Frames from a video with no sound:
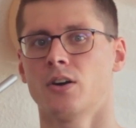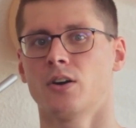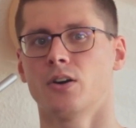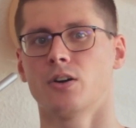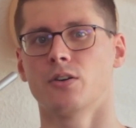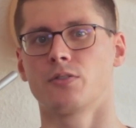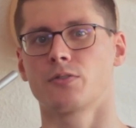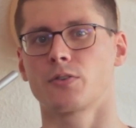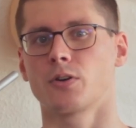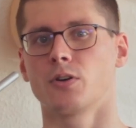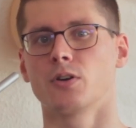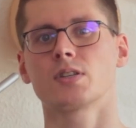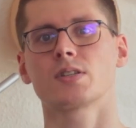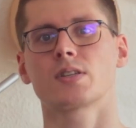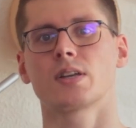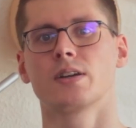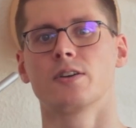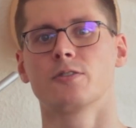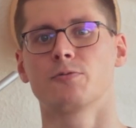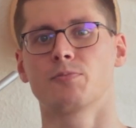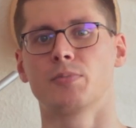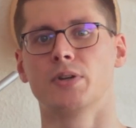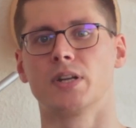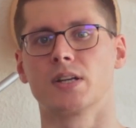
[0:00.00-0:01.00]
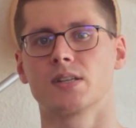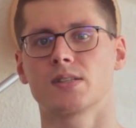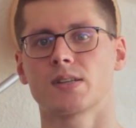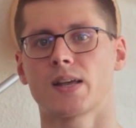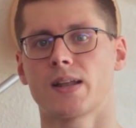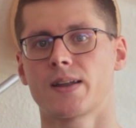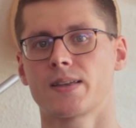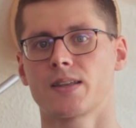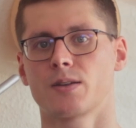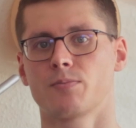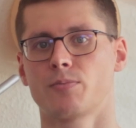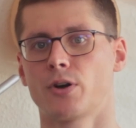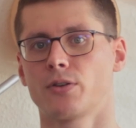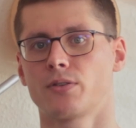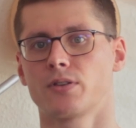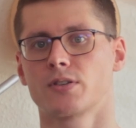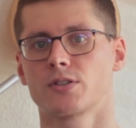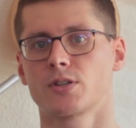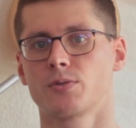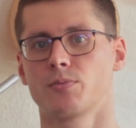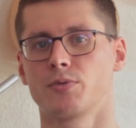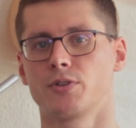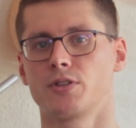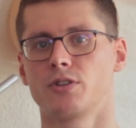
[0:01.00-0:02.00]
Of course, I have been excited about
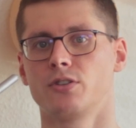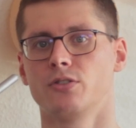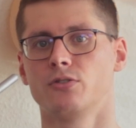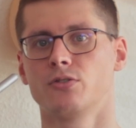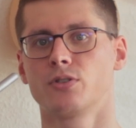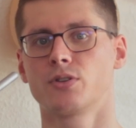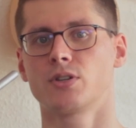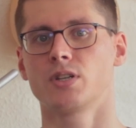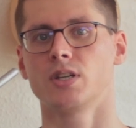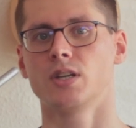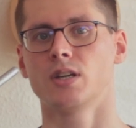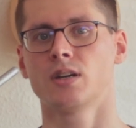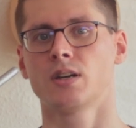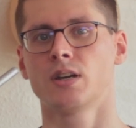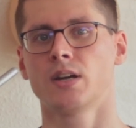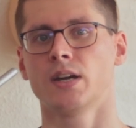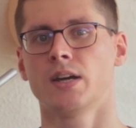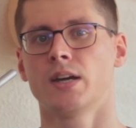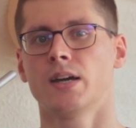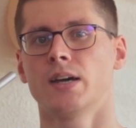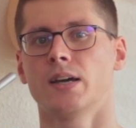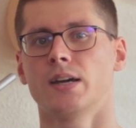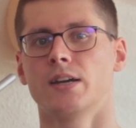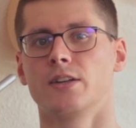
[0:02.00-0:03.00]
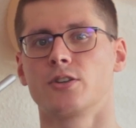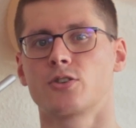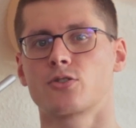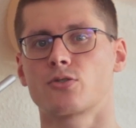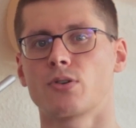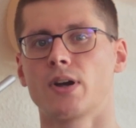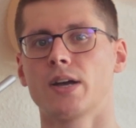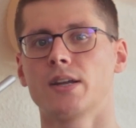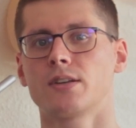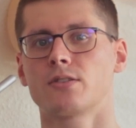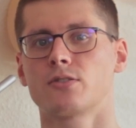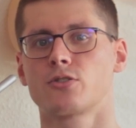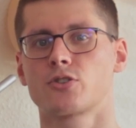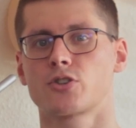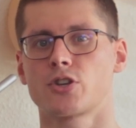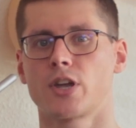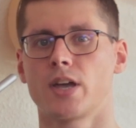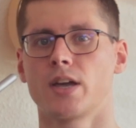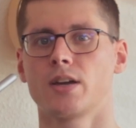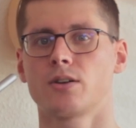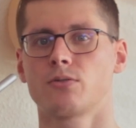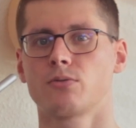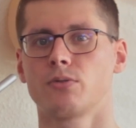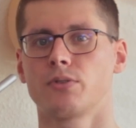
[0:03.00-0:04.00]
this opportunity and tried to
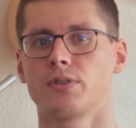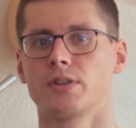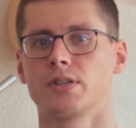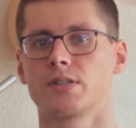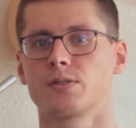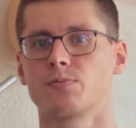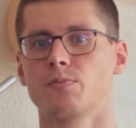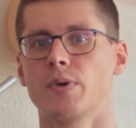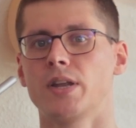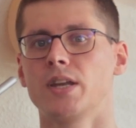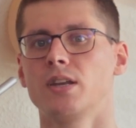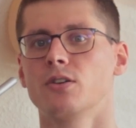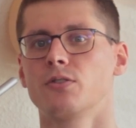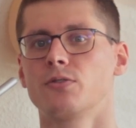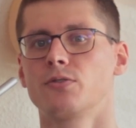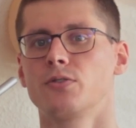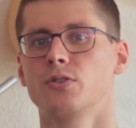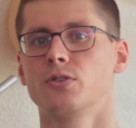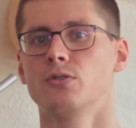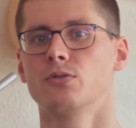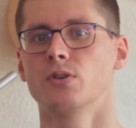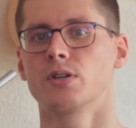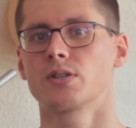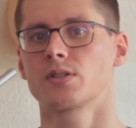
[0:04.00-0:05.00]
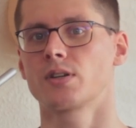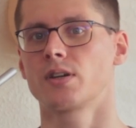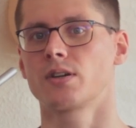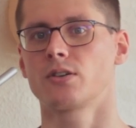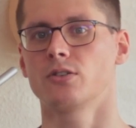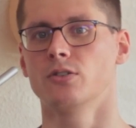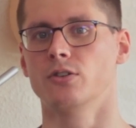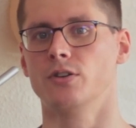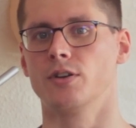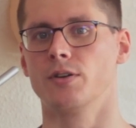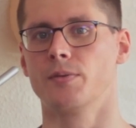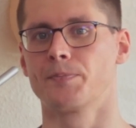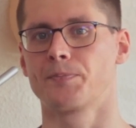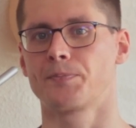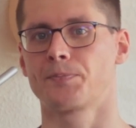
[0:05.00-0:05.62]
share it with as many of you as I could.